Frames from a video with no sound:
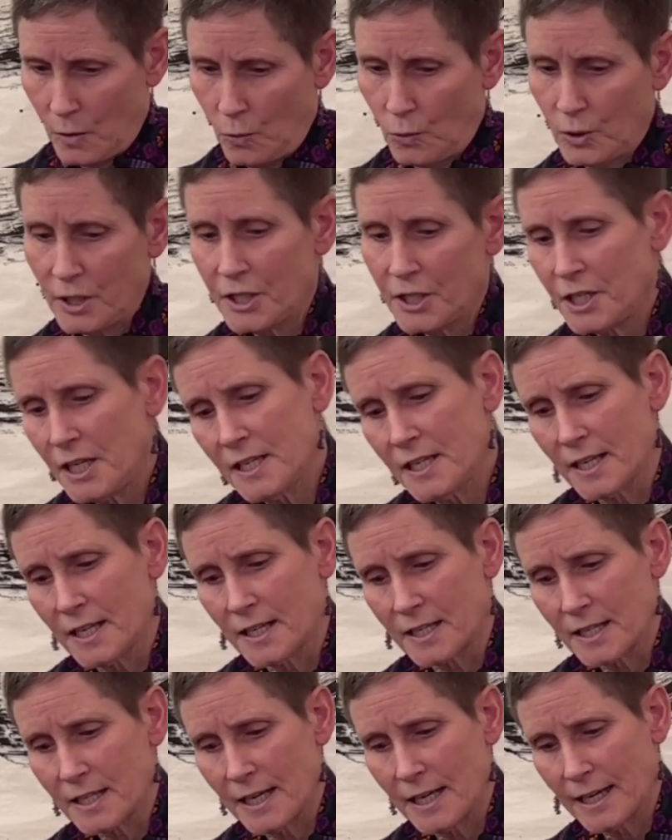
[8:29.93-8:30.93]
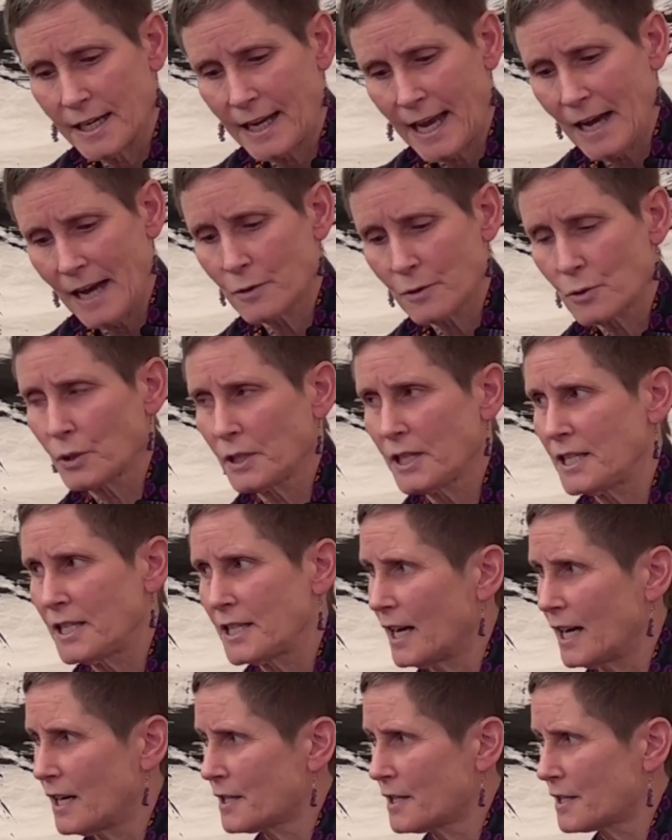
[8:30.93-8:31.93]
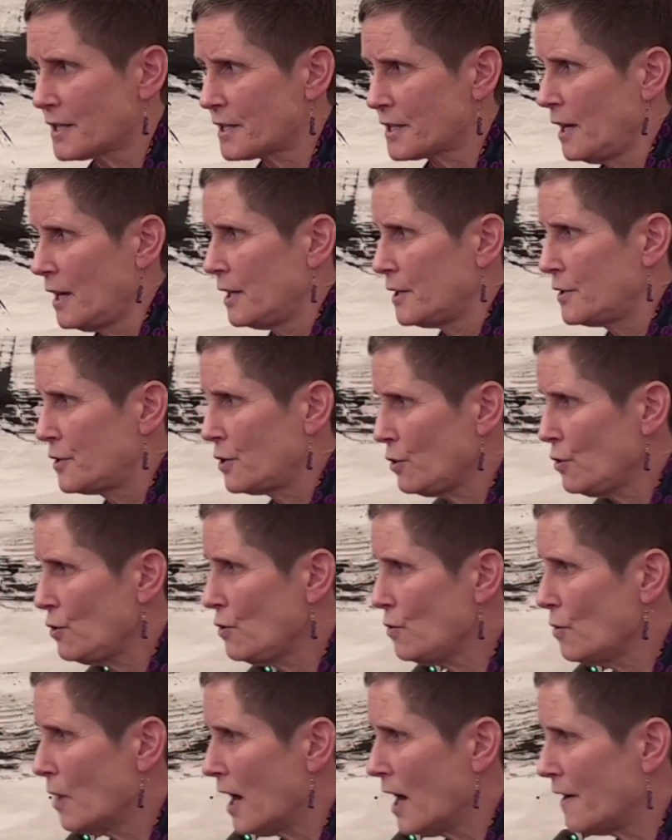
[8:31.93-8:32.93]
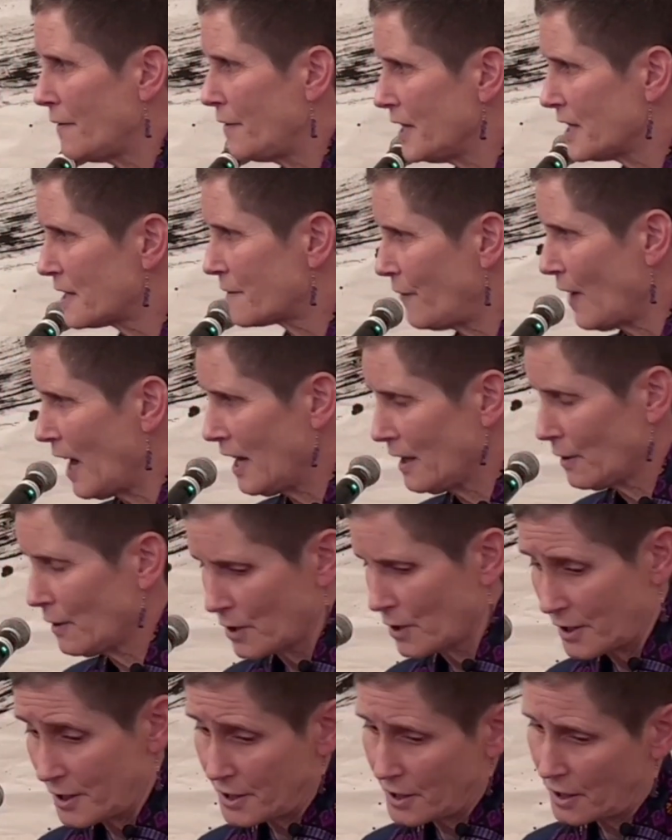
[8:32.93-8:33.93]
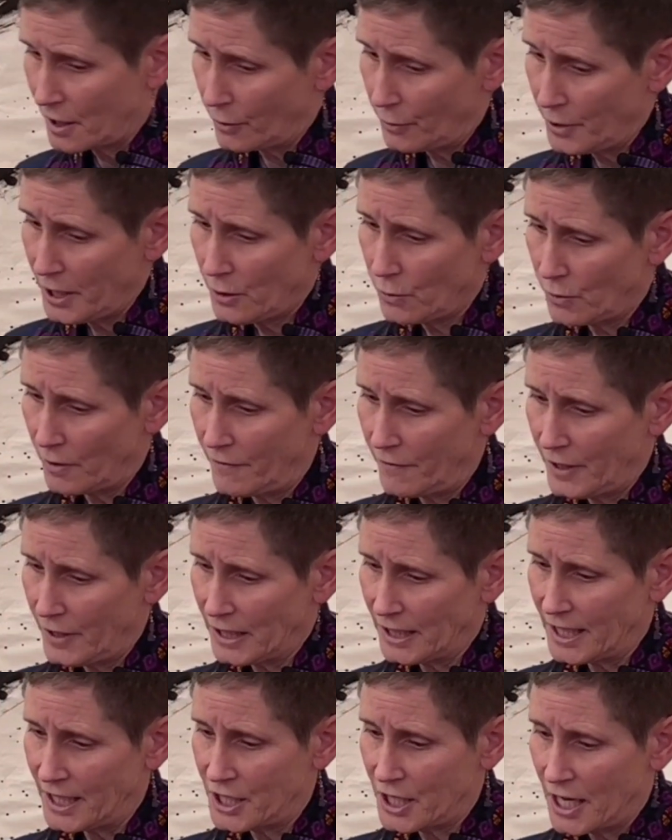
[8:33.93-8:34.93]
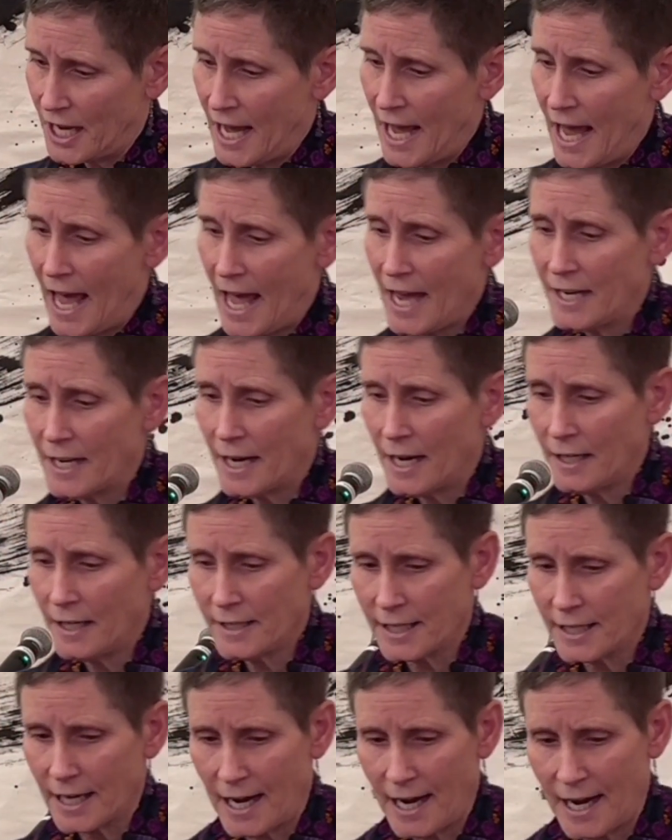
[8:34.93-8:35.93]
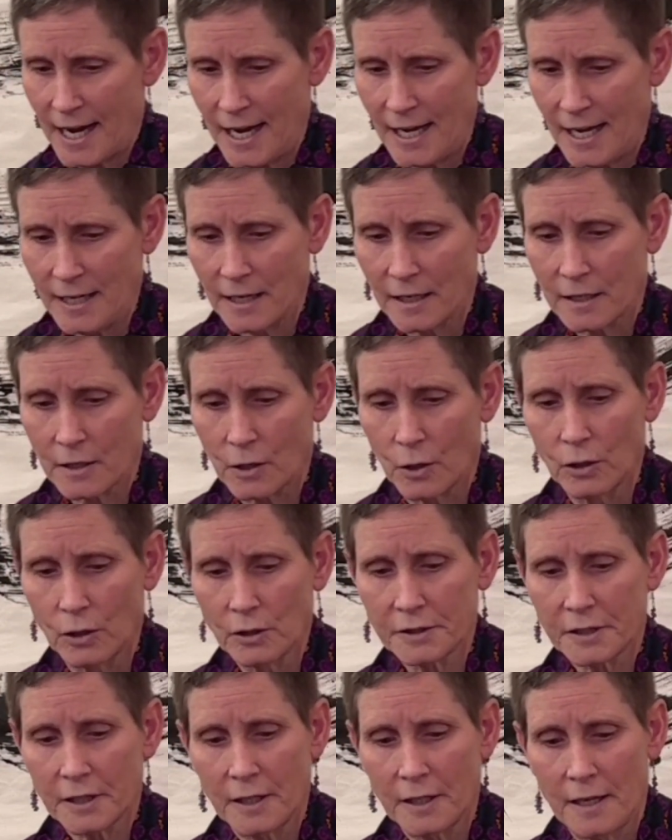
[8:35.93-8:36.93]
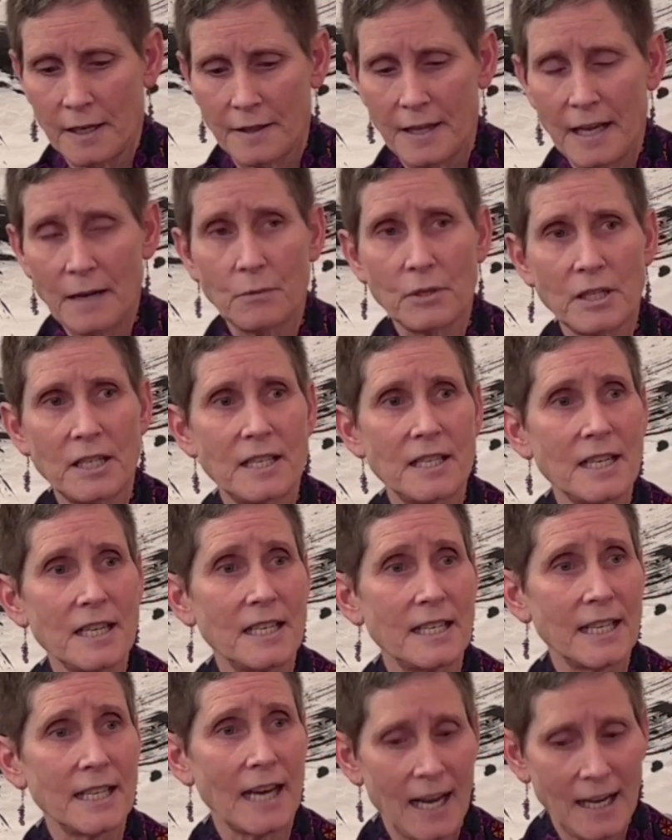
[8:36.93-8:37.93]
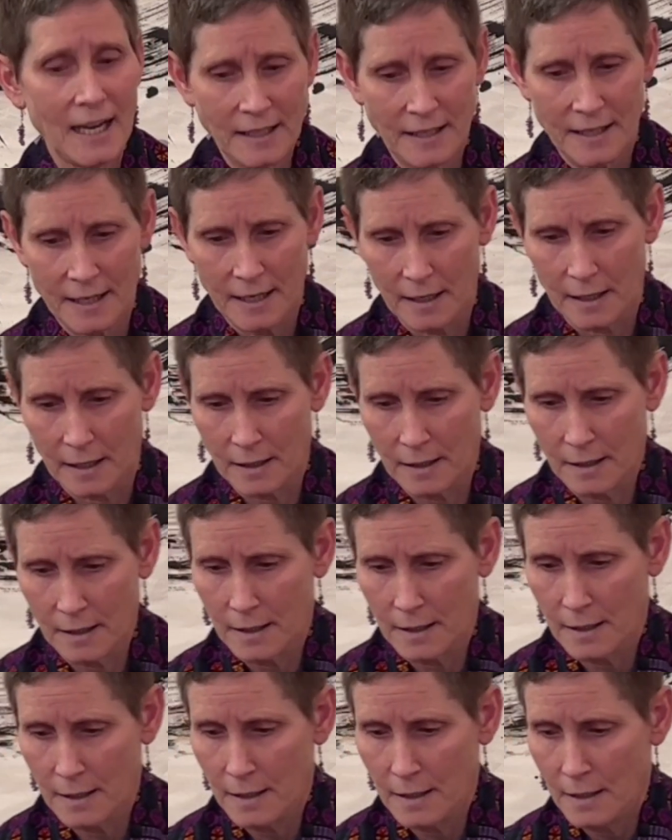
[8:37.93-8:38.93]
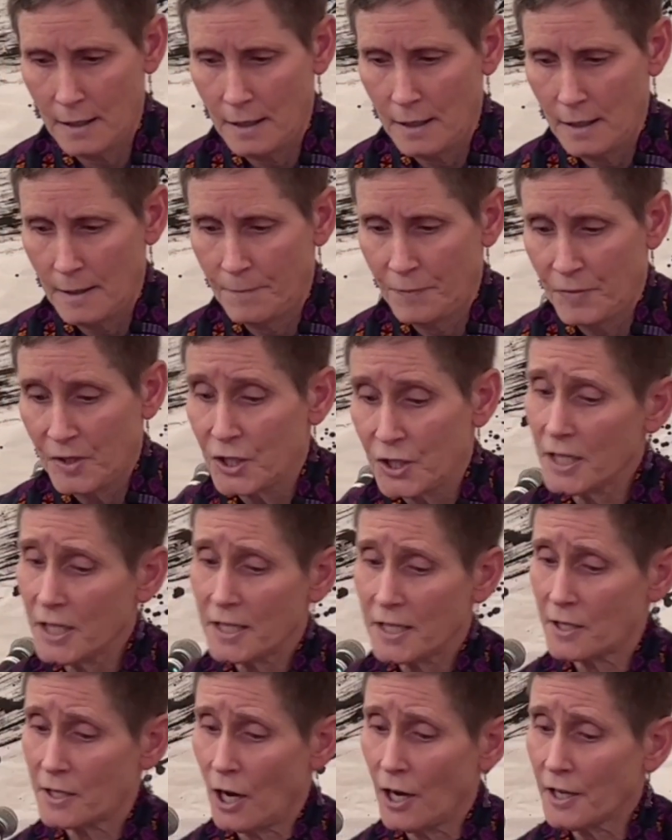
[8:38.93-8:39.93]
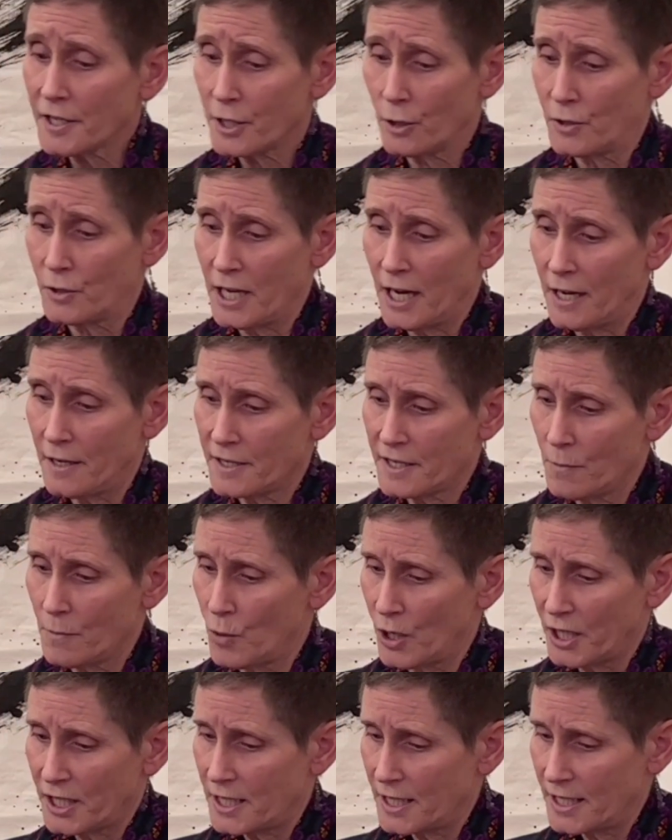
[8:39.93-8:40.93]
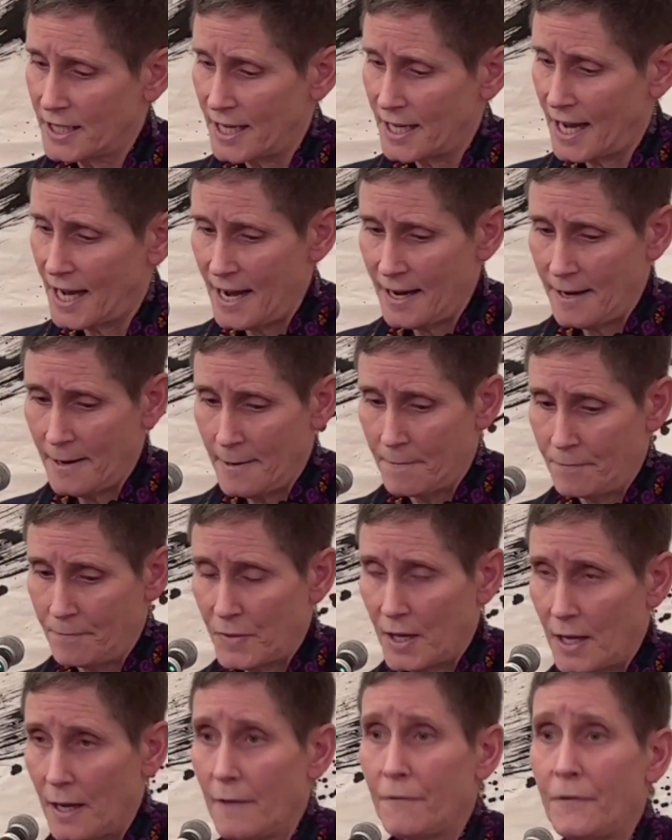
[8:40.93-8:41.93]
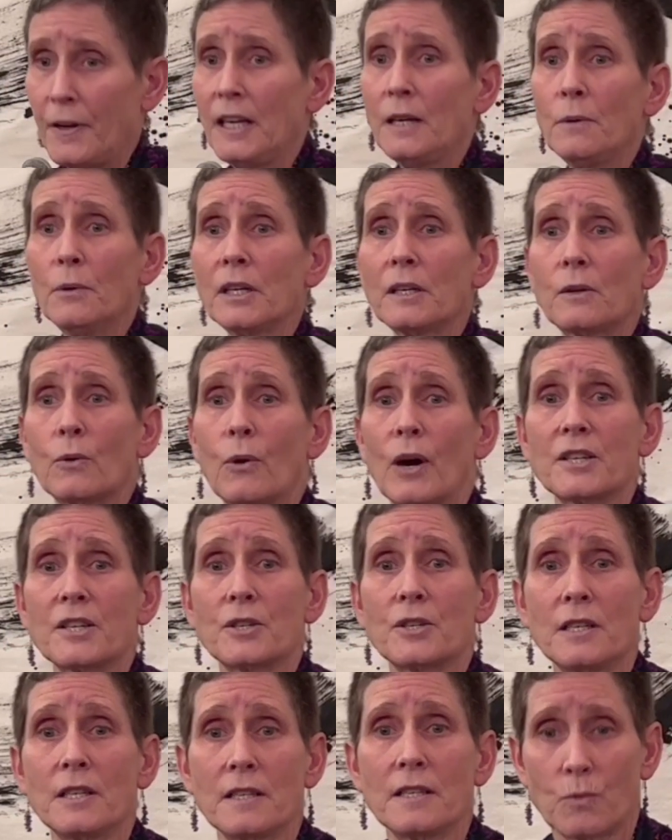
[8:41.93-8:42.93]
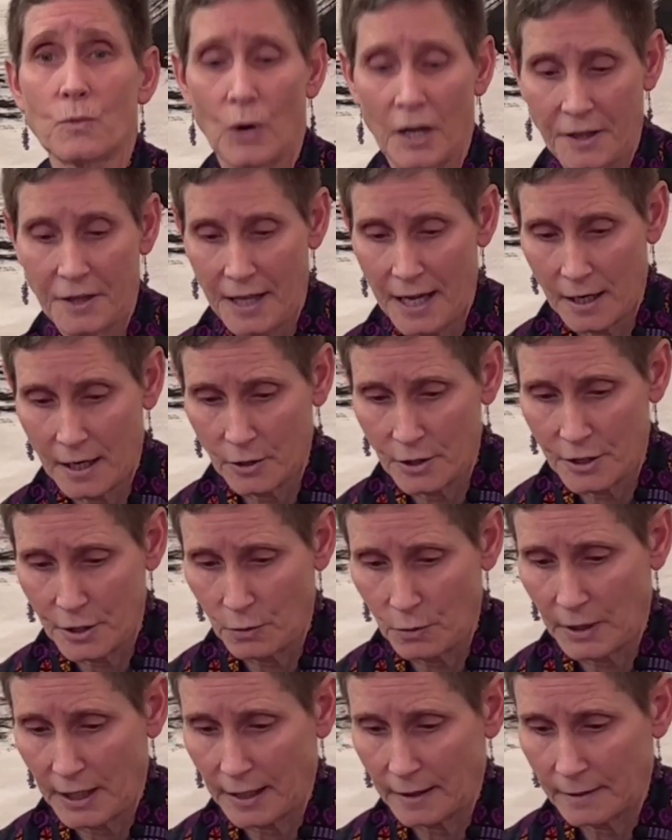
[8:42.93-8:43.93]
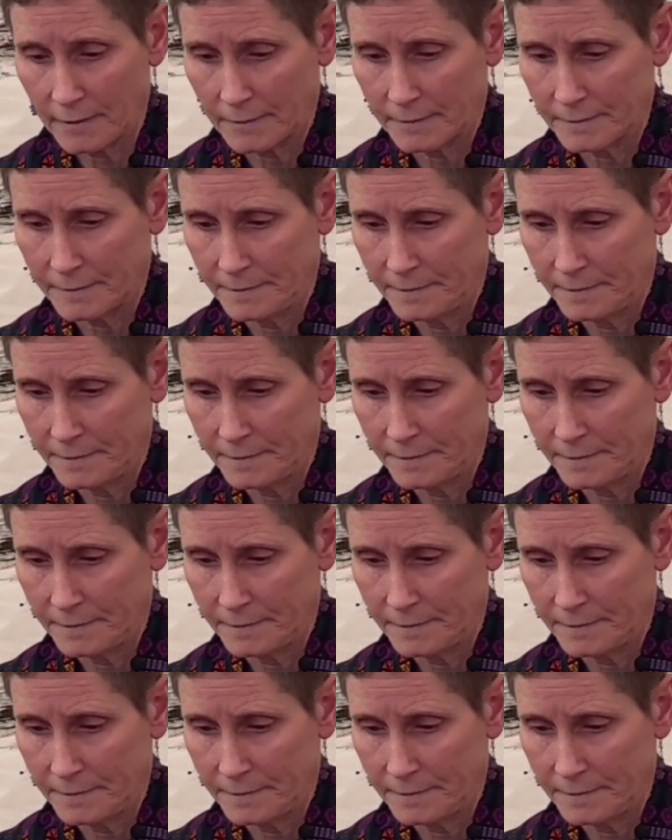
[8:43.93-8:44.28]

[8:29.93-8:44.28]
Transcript: When Jesus casually tells two of his followers to go into a village and untie a colt they would see tied there, Jesus also tells them what to say if anyone questions what they are doing.